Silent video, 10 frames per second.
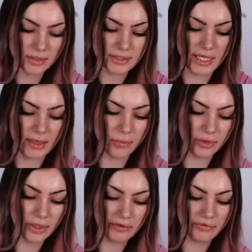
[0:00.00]

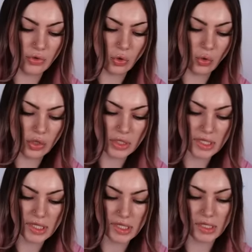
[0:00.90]
table of
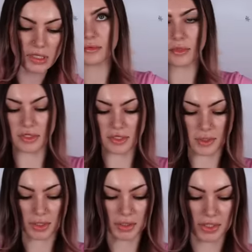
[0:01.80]
course,
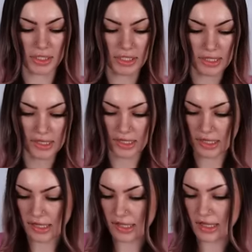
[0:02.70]
instructions
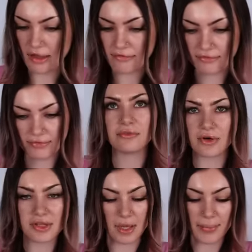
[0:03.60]
and stuff.
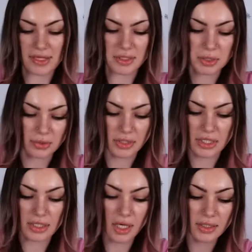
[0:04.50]
First up, as usual,
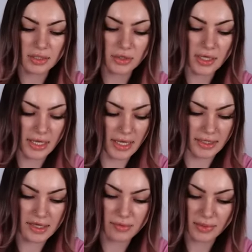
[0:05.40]
the cutlery,
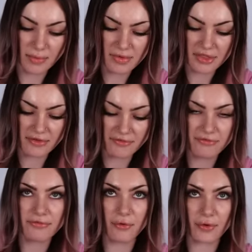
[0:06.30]
and this one comes with a
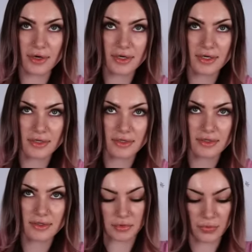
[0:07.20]
fork,
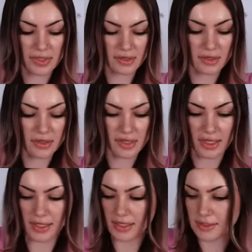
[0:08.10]
tweezers,
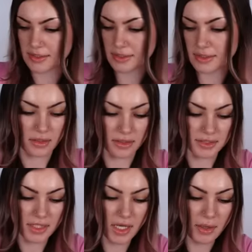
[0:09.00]
and the
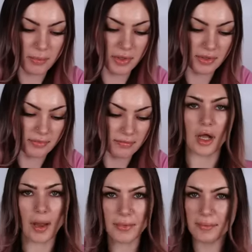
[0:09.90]
top.
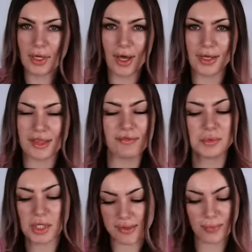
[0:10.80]
I'm gonna be honest,
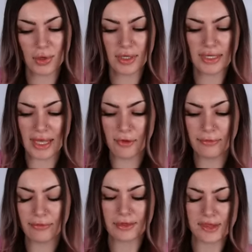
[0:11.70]
from just pulling
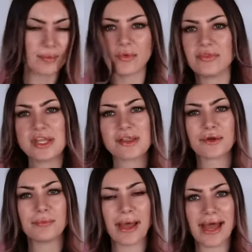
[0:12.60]
out some of these
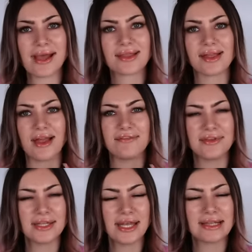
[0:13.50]
little bags, I
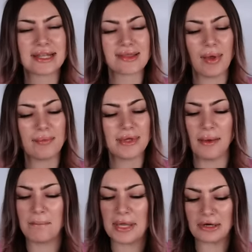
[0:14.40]
feel like this might be
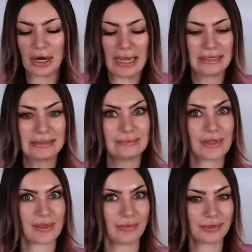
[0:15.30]
a bigger
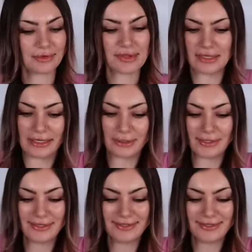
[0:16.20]
item, so I'm a little scared.